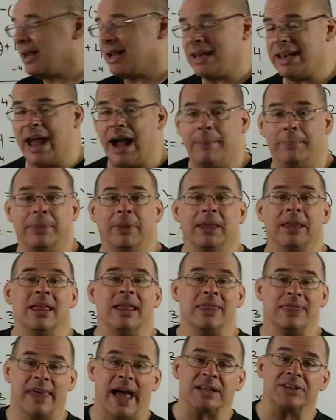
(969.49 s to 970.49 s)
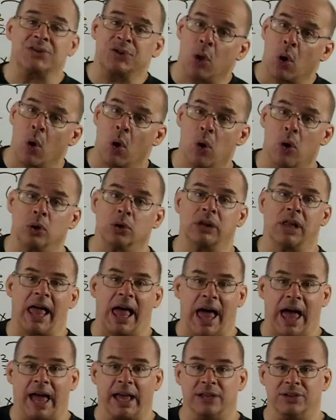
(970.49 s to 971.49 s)
Now, that's the old
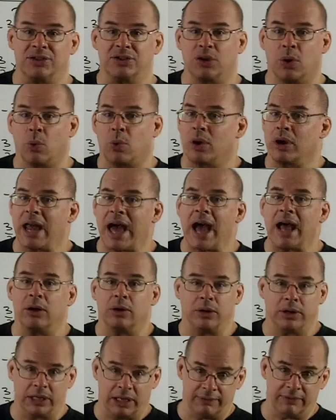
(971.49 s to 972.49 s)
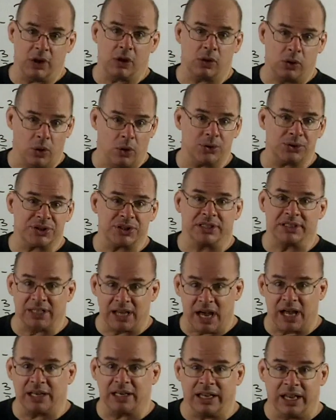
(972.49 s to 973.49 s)
line, so we're not even close to
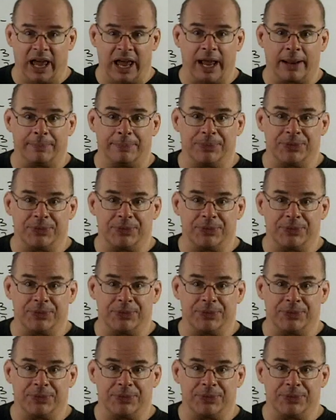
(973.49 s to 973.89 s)
done yet.